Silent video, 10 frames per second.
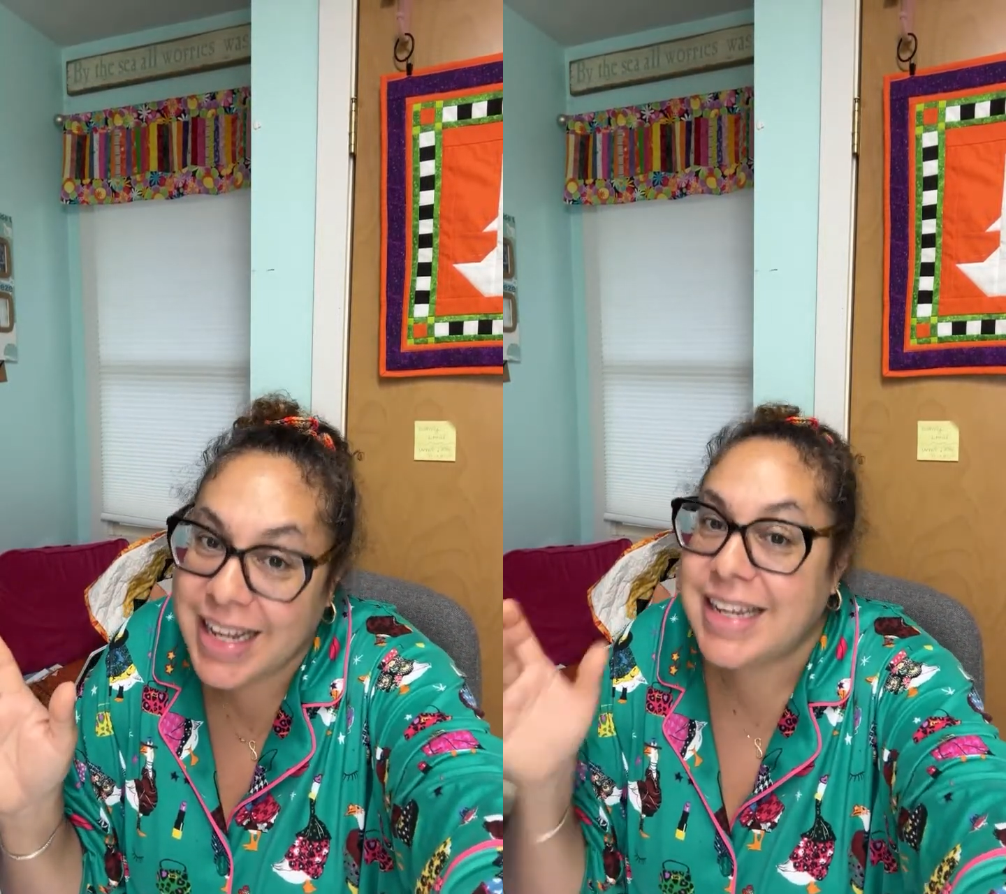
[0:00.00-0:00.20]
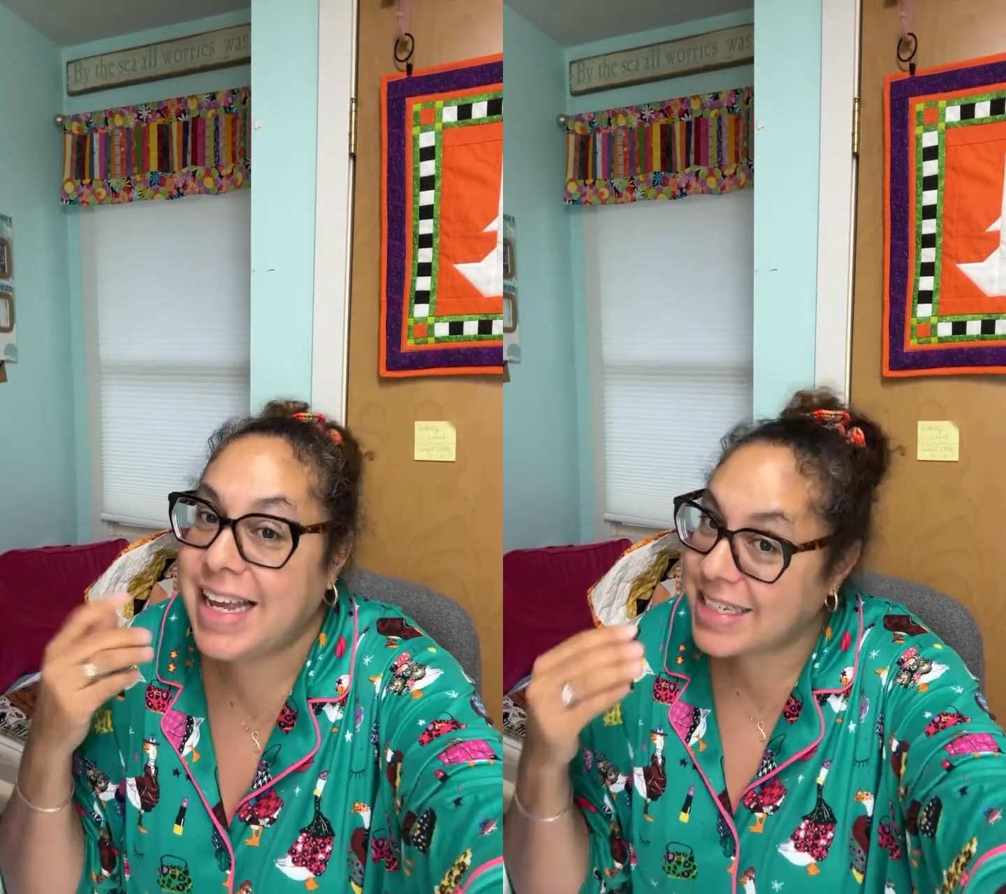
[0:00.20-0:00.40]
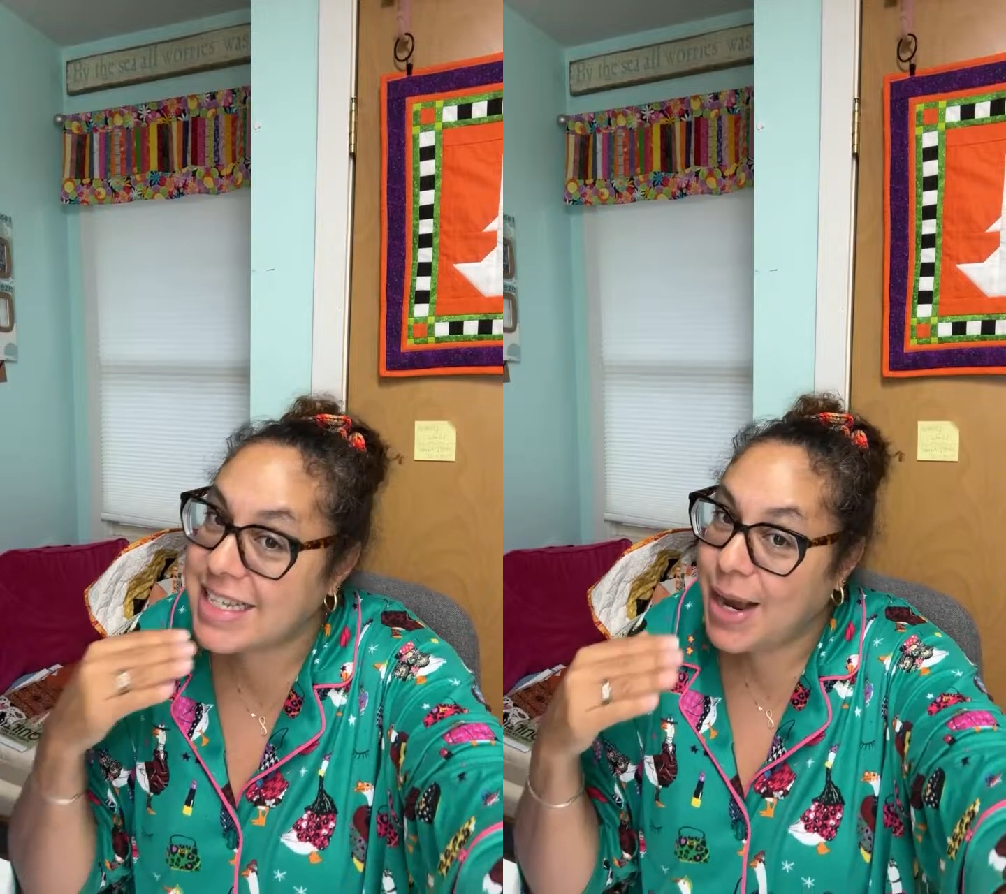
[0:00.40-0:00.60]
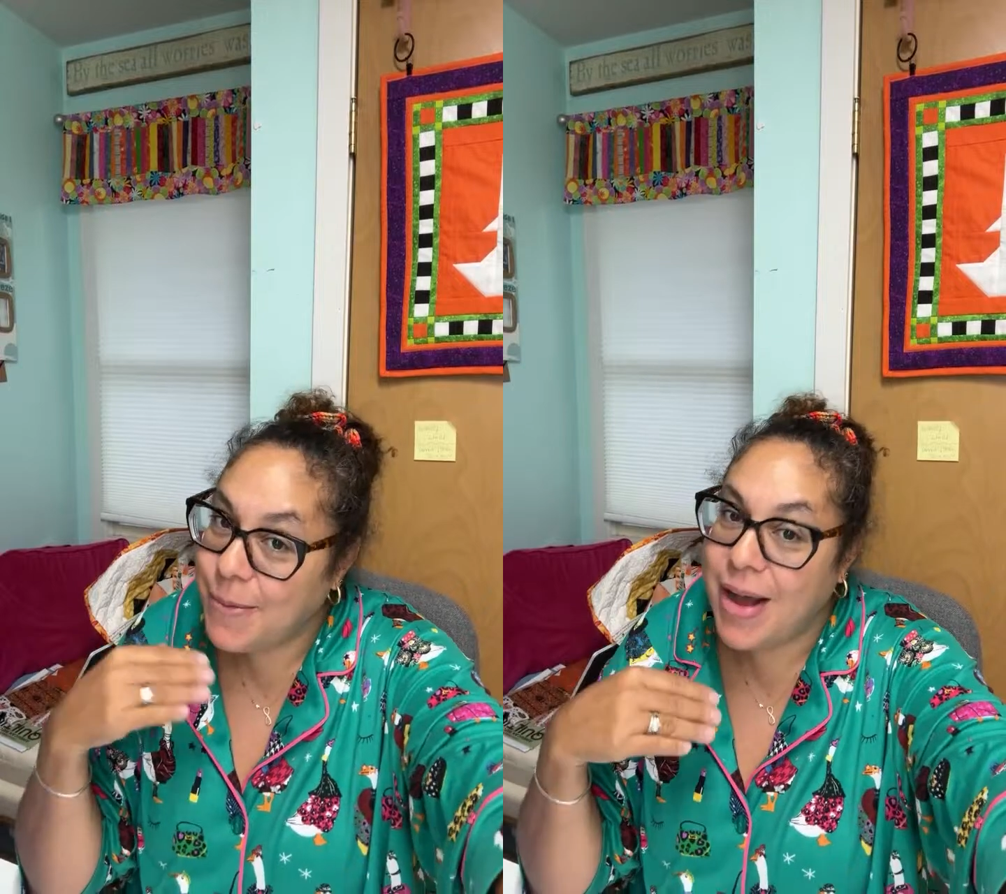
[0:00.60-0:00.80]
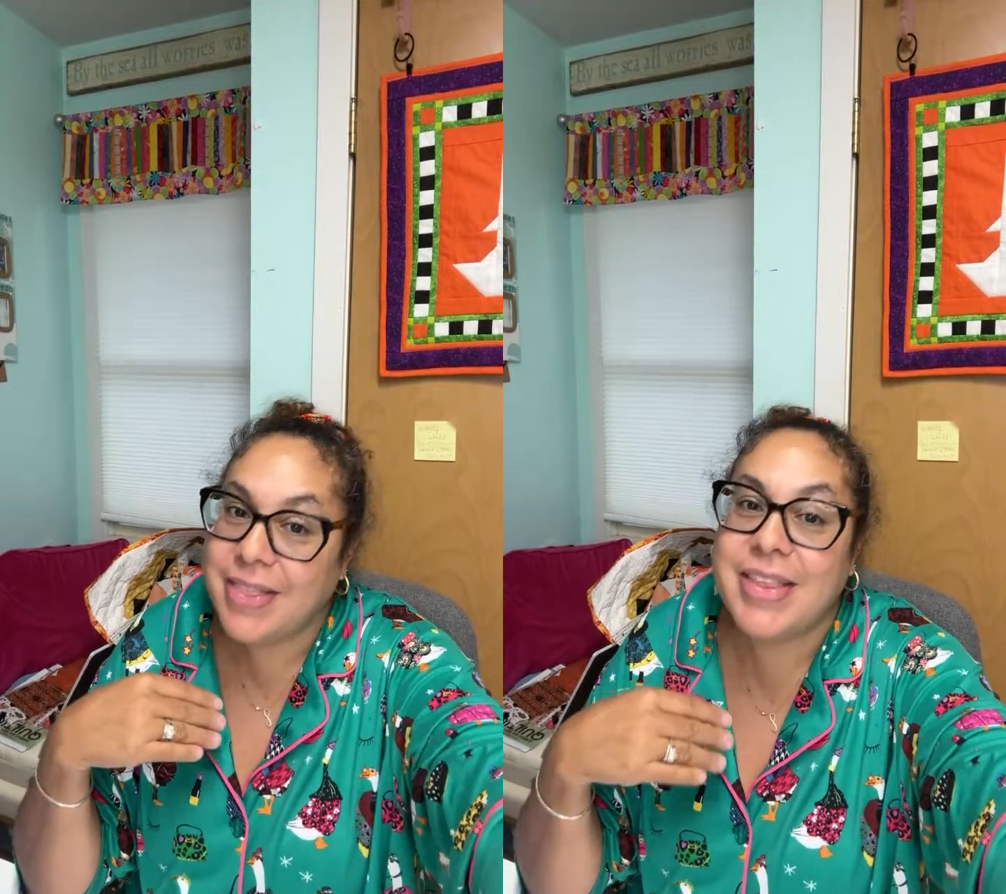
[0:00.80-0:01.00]
and yes, I
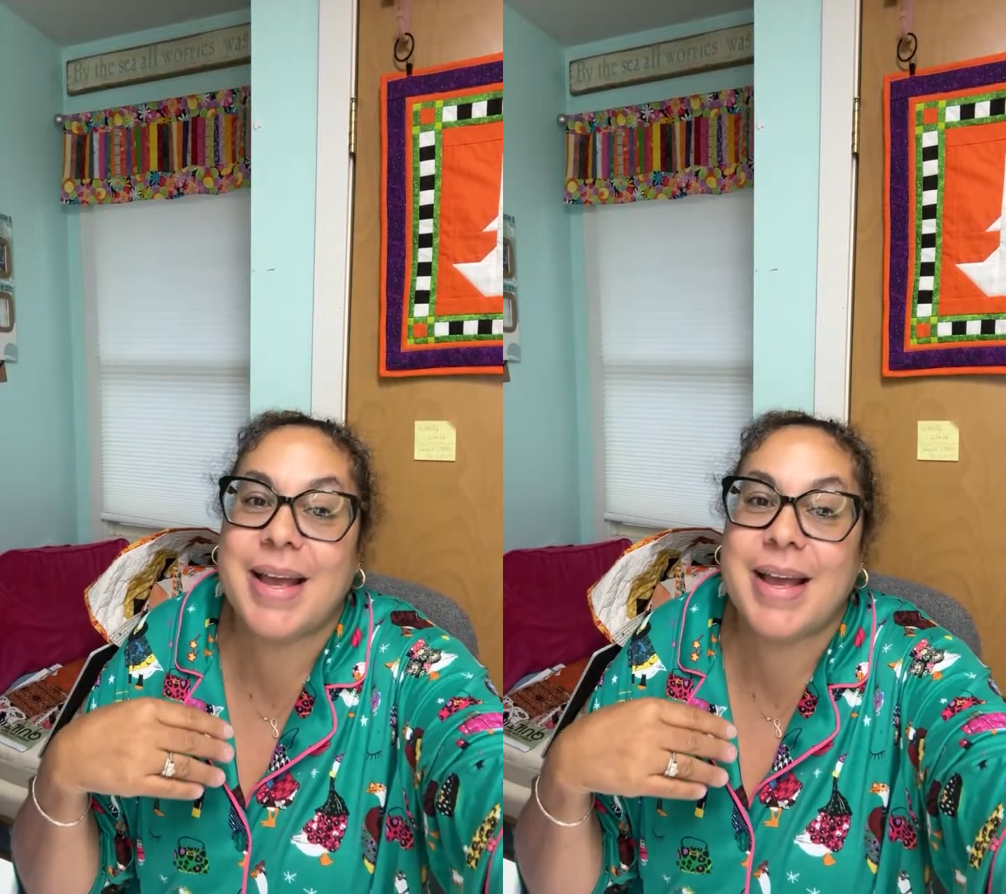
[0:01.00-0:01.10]
want